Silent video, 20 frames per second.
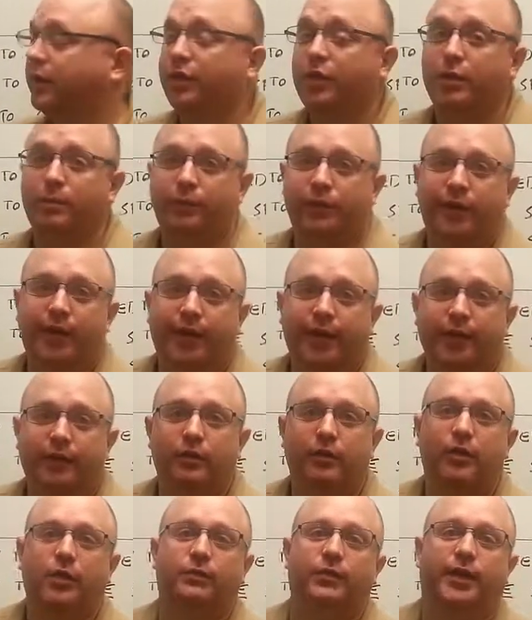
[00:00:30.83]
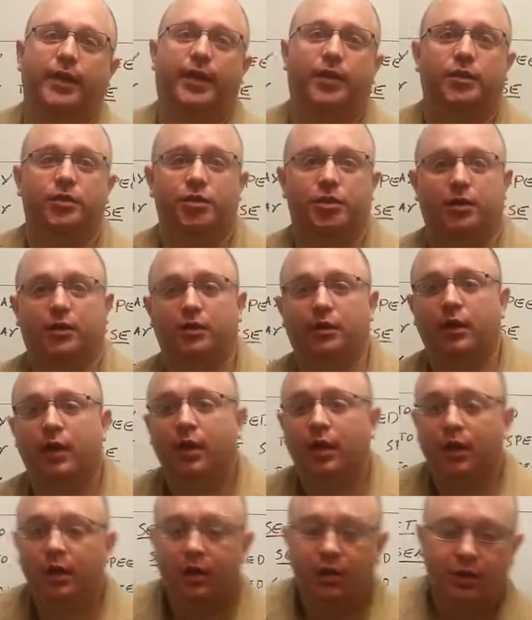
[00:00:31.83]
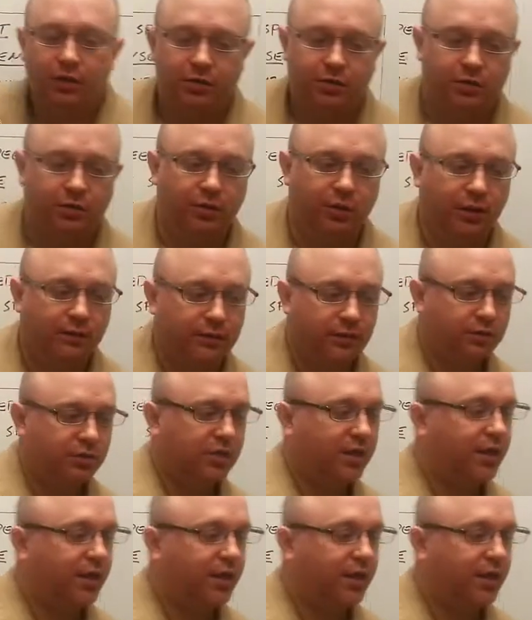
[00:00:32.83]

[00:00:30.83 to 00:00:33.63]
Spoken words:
the brain of an engine. So governors